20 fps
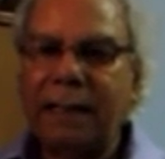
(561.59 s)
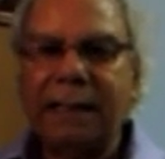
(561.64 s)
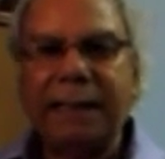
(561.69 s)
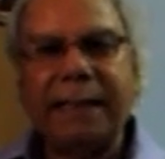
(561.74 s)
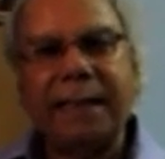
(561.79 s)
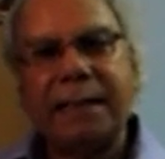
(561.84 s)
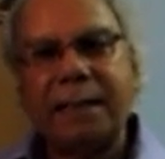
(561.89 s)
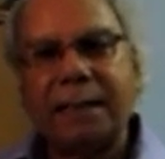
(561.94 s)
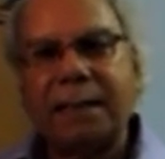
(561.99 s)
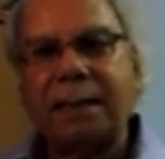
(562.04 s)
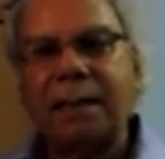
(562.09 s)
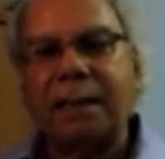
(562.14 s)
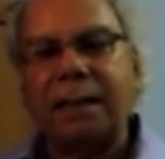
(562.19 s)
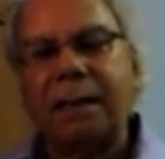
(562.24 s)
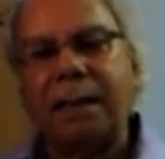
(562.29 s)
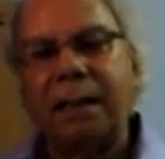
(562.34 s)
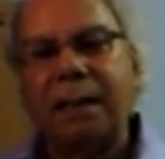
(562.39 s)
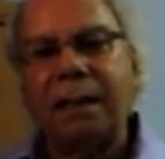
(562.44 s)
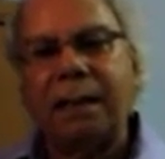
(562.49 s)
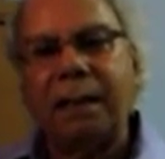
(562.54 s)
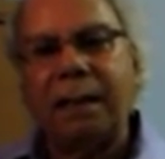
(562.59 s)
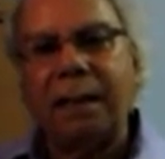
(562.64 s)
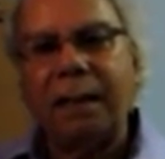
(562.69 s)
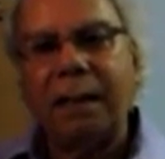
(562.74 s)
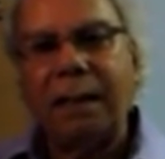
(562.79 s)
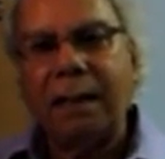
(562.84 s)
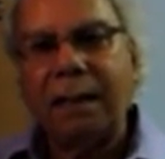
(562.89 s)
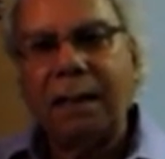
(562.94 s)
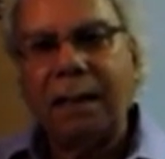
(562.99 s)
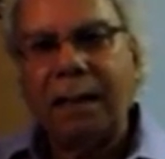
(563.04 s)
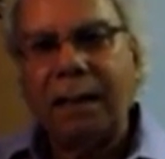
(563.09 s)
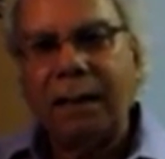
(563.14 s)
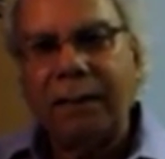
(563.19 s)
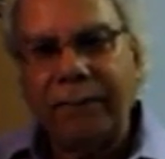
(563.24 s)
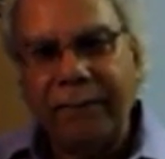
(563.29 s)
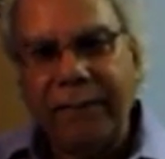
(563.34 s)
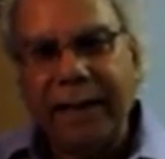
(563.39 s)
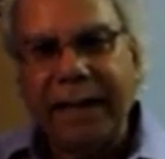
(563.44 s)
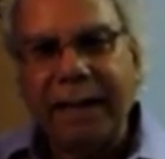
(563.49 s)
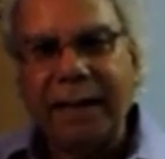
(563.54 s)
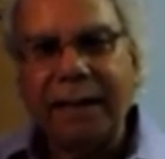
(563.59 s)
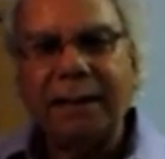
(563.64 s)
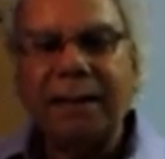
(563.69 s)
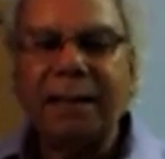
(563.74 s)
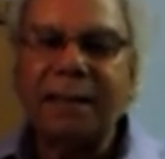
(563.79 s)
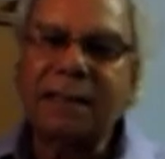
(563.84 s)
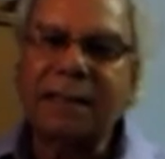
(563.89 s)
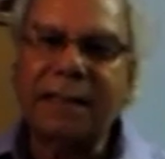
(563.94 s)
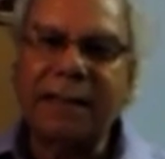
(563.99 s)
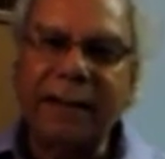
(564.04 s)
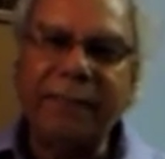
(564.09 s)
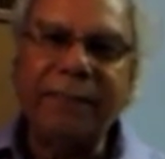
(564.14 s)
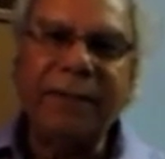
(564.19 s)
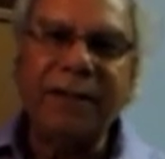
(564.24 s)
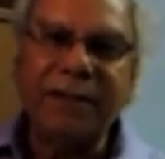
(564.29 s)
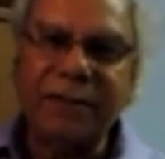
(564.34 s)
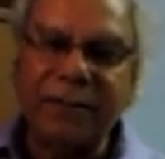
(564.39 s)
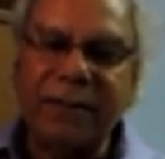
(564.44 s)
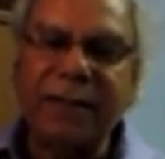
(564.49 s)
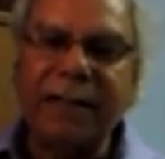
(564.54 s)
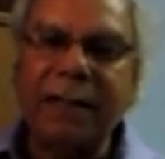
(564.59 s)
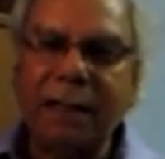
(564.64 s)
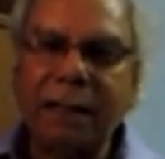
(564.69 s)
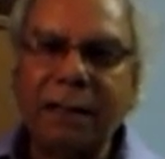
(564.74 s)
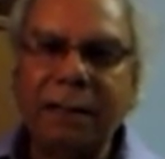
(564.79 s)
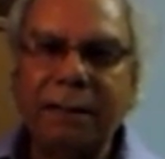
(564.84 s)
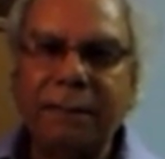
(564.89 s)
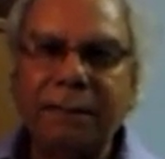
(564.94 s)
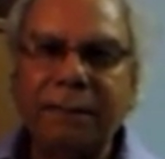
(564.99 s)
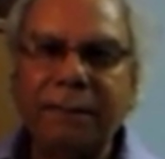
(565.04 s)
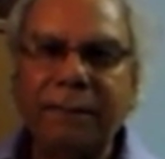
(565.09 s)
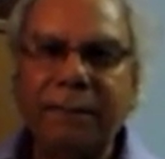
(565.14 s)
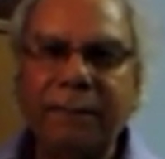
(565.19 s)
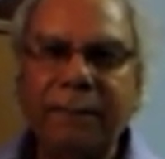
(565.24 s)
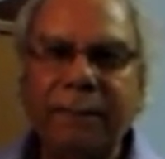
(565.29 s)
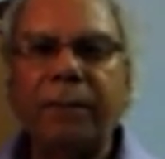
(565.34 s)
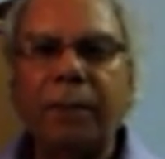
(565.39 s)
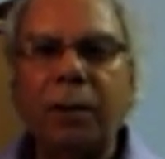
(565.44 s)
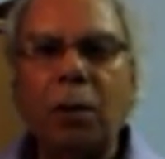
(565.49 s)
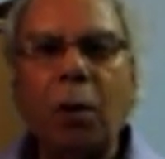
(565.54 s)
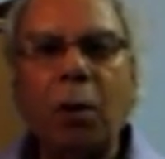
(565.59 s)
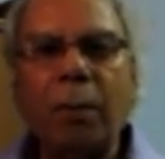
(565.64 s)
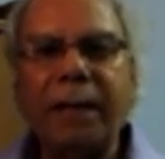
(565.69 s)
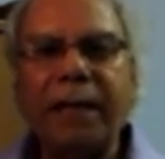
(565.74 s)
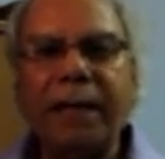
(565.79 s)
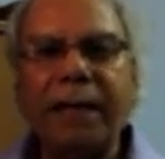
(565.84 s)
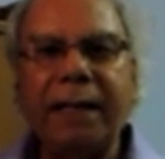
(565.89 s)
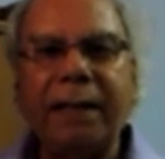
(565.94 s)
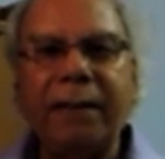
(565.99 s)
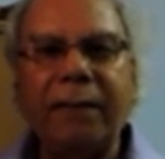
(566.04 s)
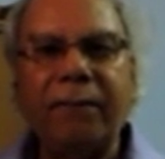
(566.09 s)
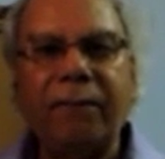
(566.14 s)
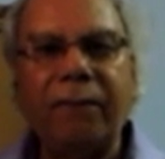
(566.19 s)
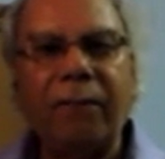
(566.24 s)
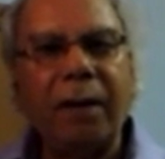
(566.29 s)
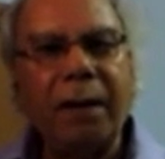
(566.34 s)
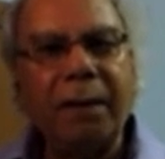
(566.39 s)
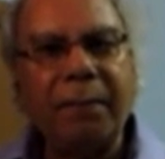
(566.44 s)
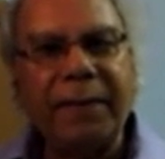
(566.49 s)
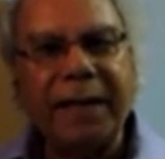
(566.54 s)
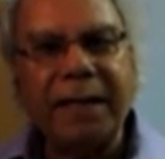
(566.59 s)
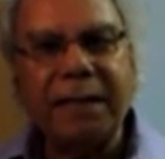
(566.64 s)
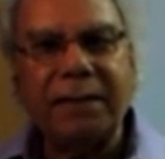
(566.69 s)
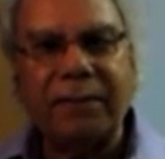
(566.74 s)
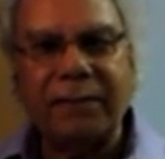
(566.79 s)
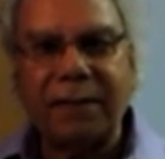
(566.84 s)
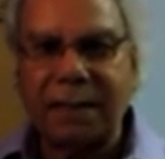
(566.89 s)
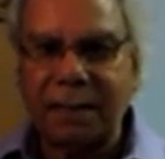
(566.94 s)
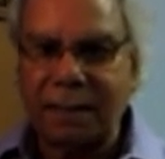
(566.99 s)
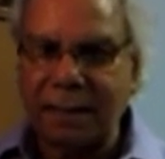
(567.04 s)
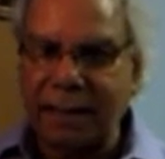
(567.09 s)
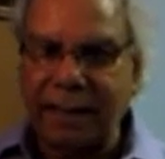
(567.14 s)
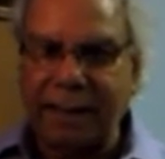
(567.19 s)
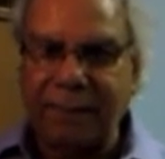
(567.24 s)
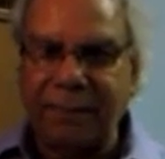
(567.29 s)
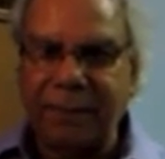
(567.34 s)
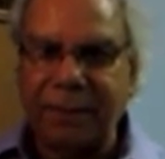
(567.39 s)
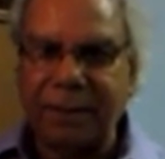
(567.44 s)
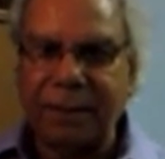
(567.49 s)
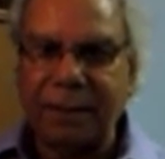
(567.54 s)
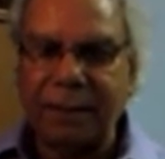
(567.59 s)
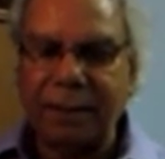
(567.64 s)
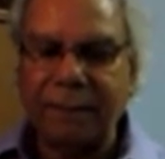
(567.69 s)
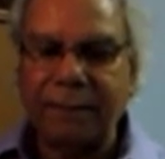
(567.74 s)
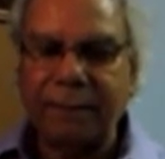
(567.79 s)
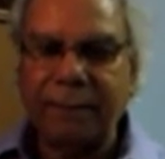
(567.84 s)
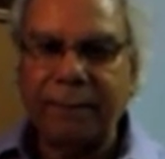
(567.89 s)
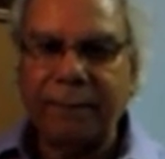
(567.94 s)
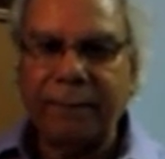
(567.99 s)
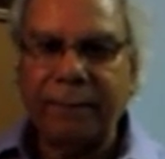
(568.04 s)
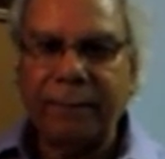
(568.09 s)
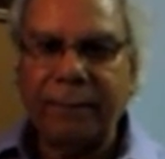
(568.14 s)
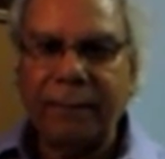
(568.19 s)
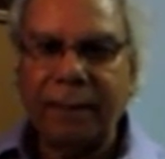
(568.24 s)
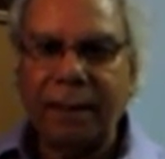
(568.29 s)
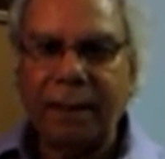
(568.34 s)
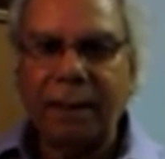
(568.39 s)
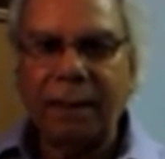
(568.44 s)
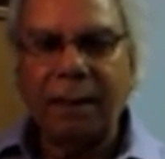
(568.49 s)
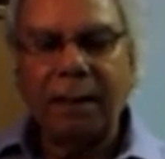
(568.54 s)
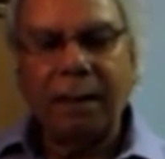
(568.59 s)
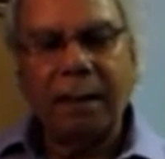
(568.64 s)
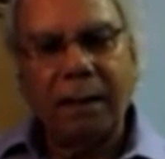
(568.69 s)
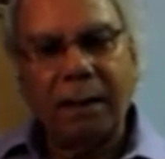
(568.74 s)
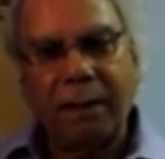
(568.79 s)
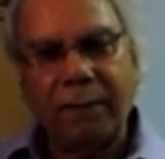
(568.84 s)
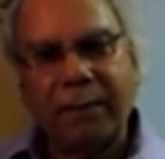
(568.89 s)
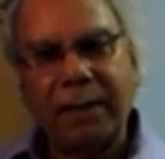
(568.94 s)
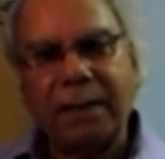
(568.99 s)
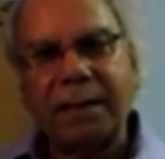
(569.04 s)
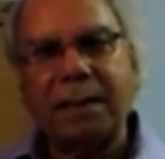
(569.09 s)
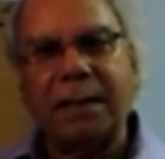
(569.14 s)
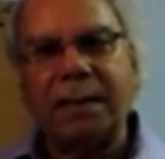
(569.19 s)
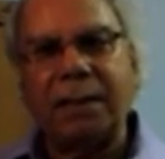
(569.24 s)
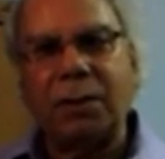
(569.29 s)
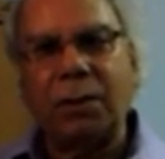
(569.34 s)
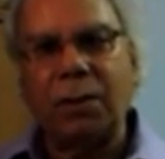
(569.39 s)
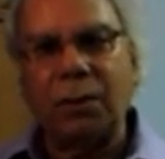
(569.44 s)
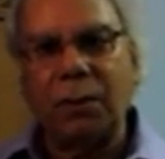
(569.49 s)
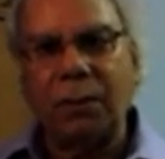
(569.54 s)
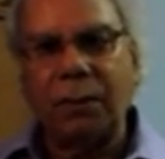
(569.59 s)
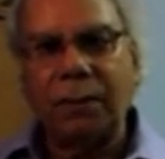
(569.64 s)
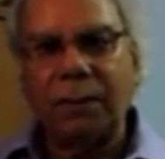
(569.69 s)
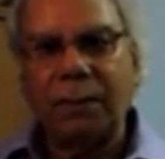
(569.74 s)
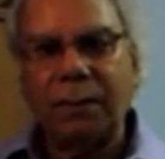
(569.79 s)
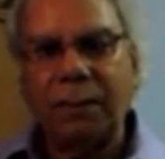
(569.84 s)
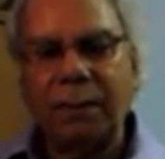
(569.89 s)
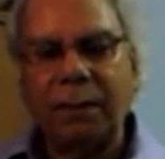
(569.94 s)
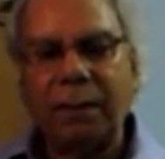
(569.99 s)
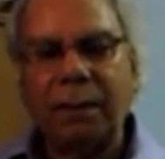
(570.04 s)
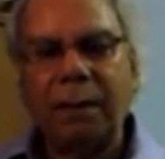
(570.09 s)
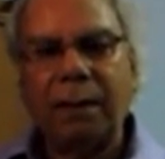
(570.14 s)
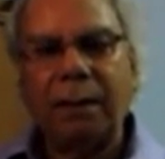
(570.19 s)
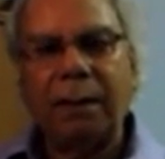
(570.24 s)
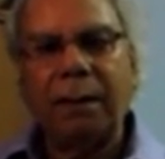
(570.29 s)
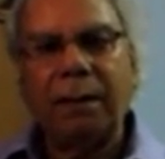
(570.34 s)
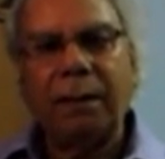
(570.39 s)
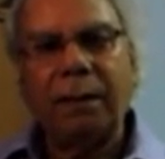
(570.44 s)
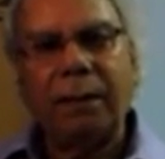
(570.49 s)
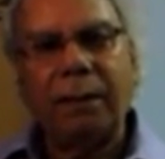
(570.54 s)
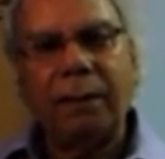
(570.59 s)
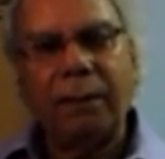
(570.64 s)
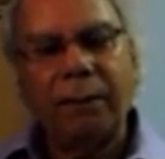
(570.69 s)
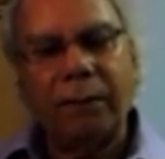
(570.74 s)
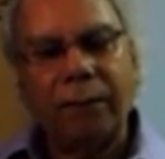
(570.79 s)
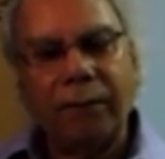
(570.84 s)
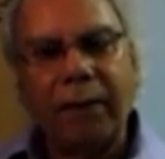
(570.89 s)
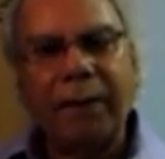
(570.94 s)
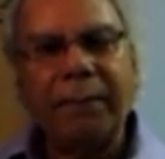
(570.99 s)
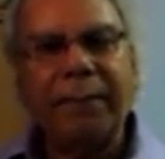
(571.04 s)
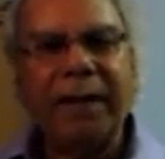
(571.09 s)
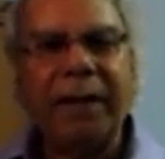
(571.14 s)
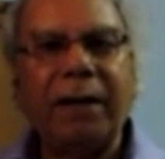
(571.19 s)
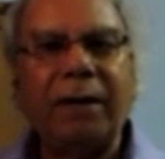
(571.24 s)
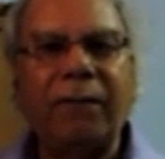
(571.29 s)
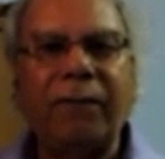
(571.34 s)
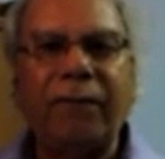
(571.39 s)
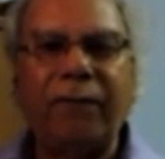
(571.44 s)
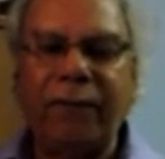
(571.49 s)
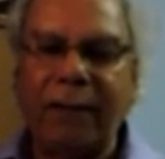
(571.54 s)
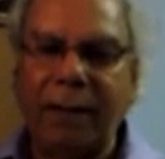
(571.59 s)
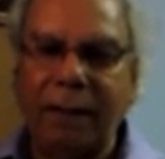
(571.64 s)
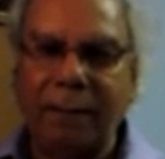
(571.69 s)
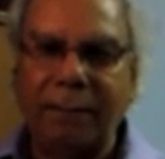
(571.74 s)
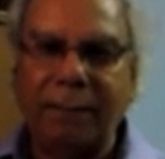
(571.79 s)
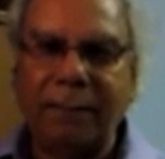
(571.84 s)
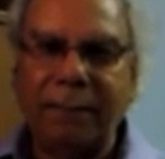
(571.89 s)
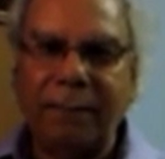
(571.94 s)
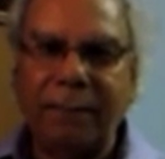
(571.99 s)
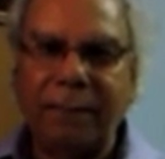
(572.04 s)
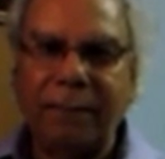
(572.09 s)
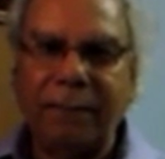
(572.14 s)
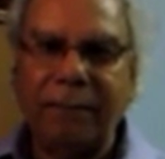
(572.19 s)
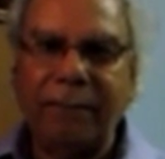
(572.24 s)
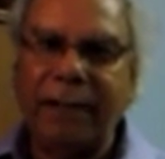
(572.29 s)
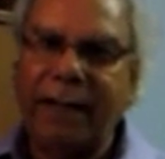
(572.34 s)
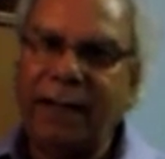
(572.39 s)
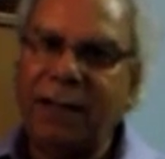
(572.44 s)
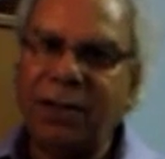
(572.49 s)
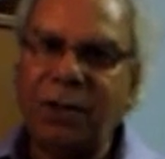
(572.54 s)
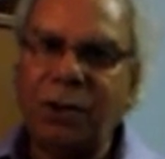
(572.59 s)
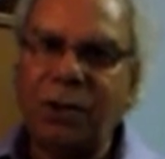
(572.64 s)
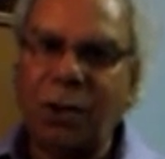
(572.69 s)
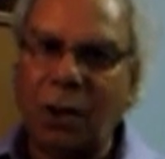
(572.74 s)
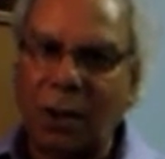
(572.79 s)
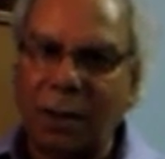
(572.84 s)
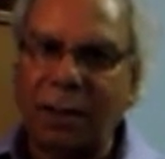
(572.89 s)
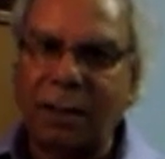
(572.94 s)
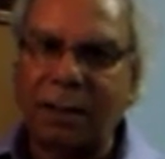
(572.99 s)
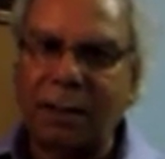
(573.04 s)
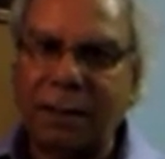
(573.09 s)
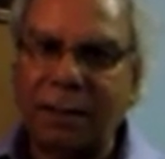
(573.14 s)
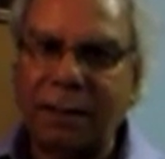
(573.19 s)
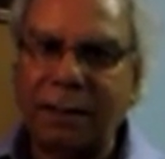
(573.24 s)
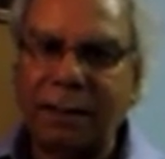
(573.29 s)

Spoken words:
This way the script is written. Normally, one page of the script converts into 1 minute of film when it is shot.